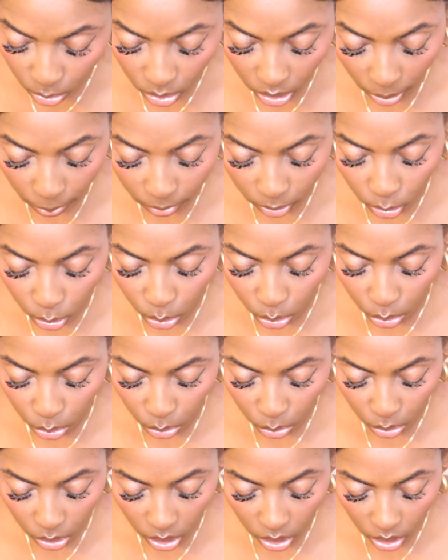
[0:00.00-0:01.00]
So I'm gonna
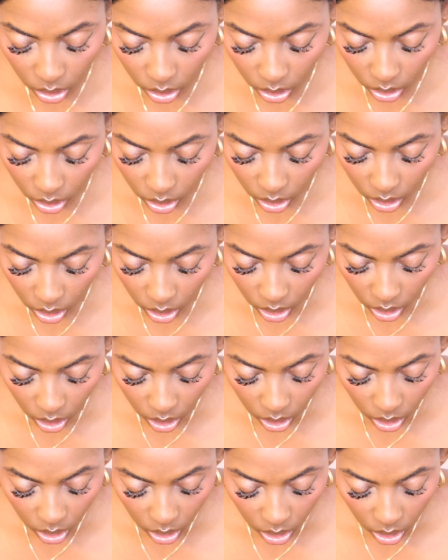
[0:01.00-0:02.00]
do
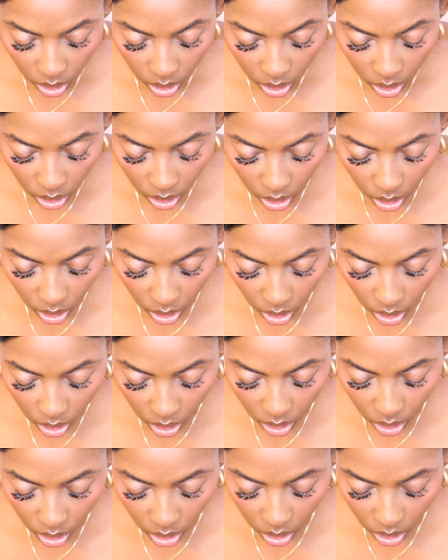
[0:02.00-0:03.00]

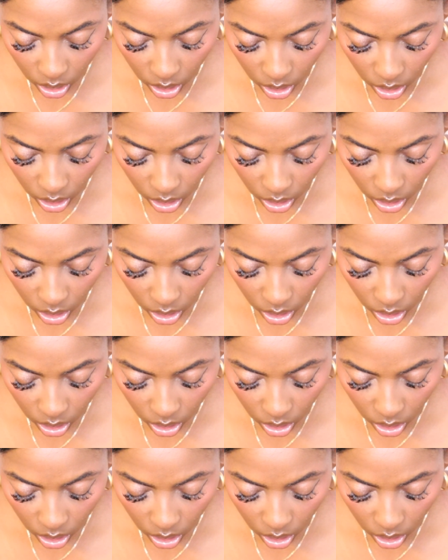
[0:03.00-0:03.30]
the,